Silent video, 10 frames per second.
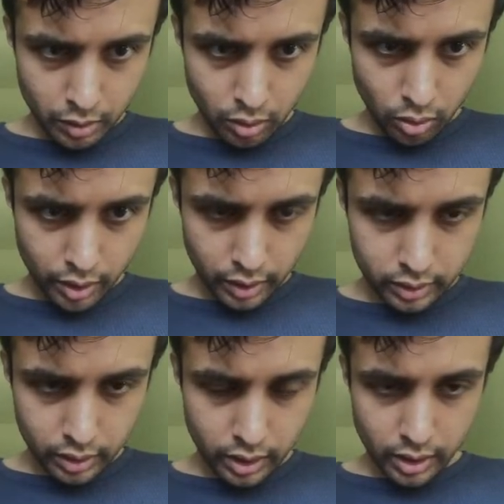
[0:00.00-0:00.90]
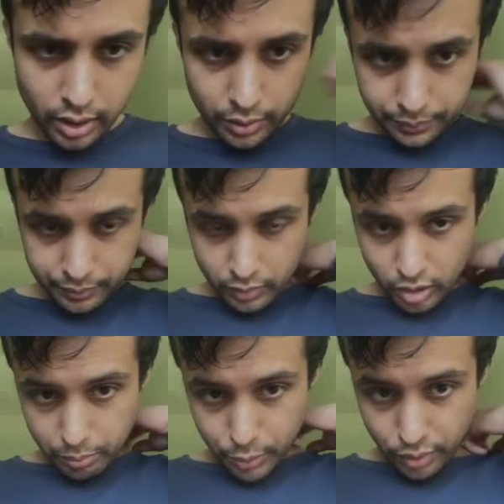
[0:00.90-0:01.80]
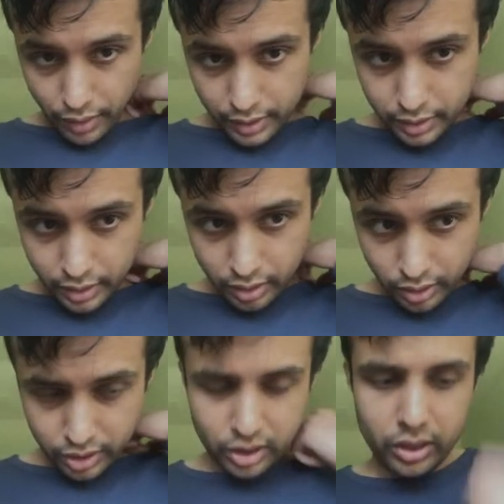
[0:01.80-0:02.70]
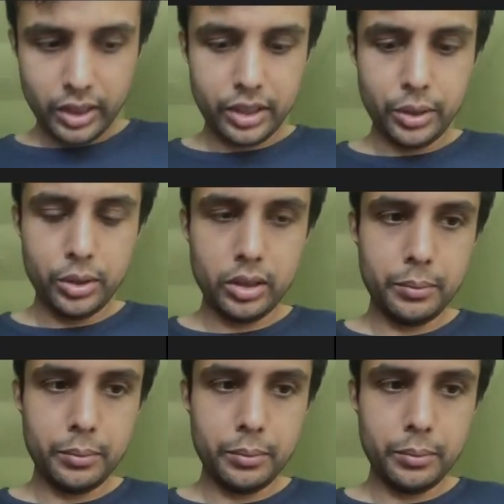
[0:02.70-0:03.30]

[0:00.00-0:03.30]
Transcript: Coin ID, and then the move ID. Let's just like choose a